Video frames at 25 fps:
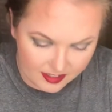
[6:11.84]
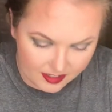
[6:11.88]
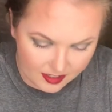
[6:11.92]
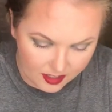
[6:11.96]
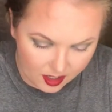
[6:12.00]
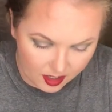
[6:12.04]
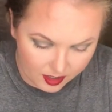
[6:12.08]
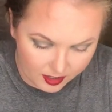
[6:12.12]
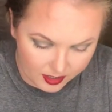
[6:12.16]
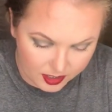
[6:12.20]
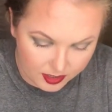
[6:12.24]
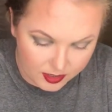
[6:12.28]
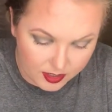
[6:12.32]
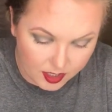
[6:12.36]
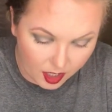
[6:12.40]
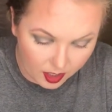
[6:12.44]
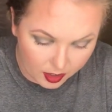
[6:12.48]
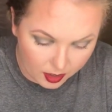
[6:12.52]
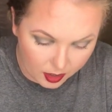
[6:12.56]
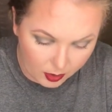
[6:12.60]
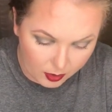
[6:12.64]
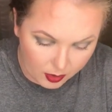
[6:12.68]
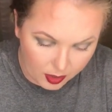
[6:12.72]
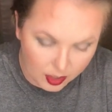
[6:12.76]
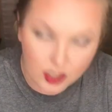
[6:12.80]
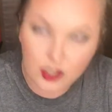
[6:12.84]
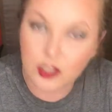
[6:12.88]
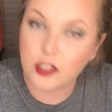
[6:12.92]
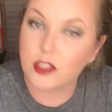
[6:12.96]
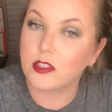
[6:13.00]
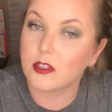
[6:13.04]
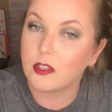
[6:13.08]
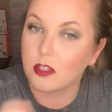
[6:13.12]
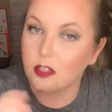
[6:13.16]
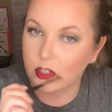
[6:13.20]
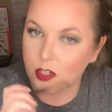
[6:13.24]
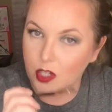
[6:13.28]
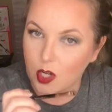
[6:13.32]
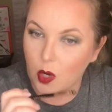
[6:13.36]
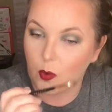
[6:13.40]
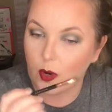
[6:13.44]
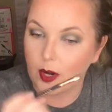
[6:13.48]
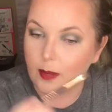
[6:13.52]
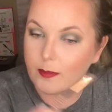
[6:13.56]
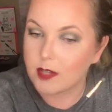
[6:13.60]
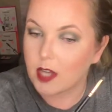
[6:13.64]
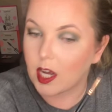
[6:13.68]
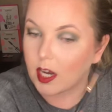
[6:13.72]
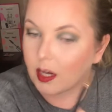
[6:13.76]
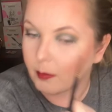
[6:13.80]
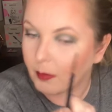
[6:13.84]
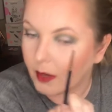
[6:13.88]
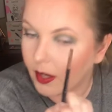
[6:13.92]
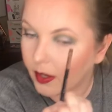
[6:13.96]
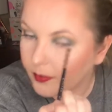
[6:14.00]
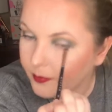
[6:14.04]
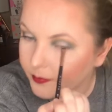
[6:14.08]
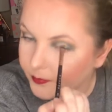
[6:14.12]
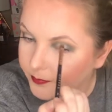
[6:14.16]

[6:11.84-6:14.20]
All you dog owners know what I'm talking about.